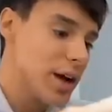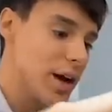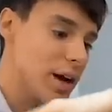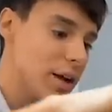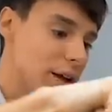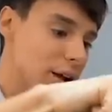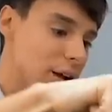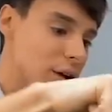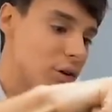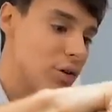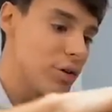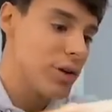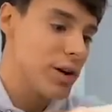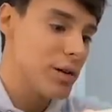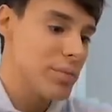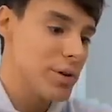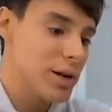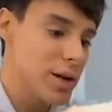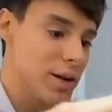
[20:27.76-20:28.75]
kind of like
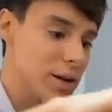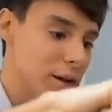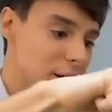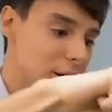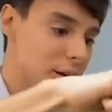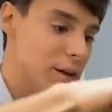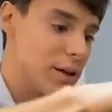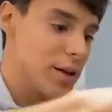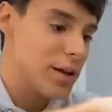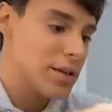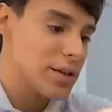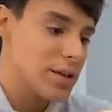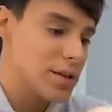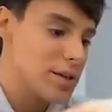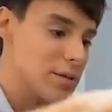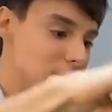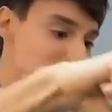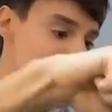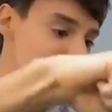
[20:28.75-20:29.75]
creamy
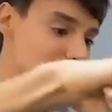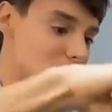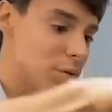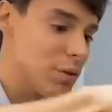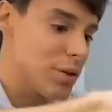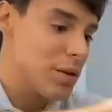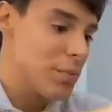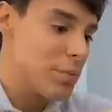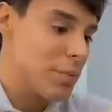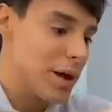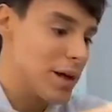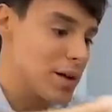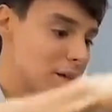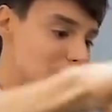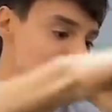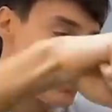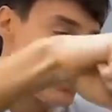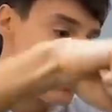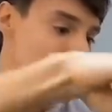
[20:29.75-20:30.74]
because it's mixing with the
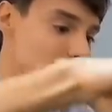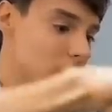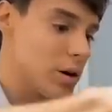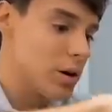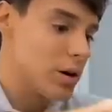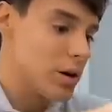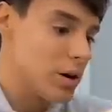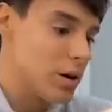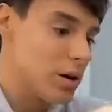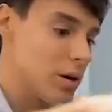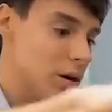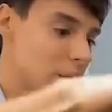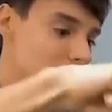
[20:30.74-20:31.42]
pasta water.